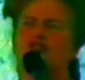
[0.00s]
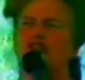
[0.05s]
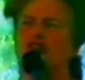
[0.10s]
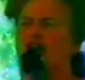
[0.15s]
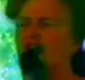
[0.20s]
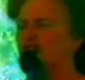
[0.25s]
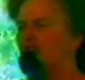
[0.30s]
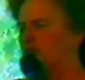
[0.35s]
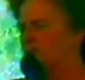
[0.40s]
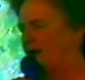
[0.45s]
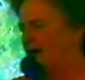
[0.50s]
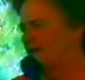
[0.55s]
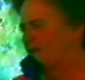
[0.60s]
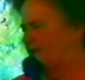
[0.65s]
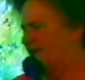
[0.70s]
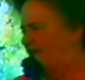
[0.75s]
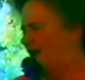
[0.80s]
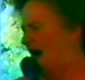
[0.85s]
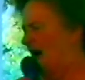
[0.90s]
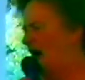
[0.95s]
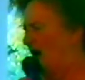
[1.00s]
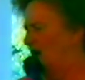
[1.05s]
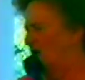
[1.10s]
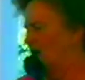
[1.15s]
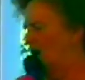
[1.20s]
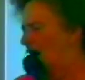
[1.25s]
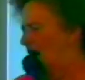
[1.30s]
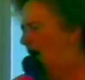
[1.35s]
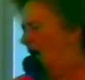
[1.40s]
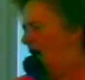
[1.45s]
judgment
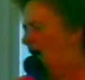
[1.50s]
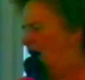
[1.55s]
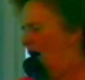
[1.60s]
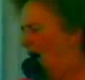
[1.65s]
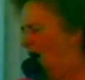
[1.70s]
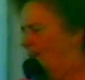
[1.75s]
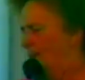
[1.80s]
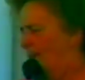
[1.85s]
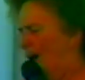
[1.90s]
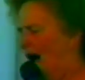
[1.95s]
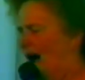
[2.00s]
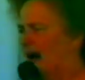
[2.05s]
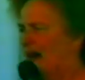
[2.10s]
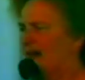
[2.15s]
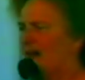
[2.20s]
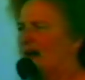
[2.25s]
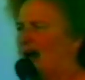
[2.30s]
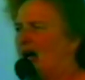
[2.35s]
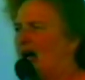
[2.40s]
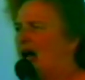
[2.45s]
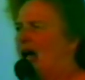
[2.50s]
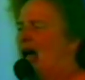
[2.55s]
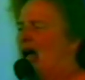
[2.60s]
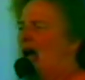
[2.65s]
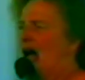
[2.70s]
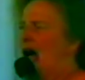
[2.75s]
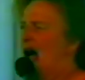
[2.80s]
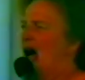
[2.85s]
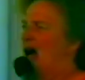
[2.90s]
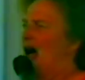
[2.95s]
fell upon, uh,
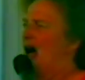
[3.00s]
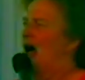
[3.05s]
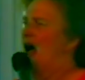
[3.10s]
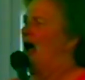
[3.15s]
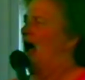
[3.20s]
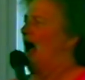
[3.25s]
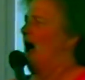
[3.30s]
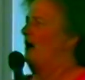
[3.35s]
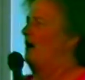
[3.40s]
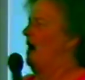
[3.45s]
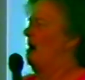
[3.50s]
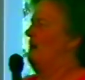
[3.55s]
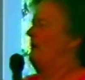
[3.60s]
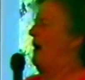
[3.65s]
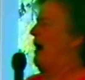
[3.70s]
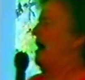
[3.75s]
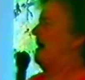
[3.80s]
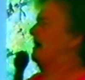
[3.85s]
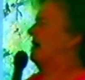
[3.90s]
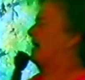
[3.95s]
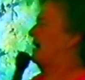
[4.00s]
uh, upon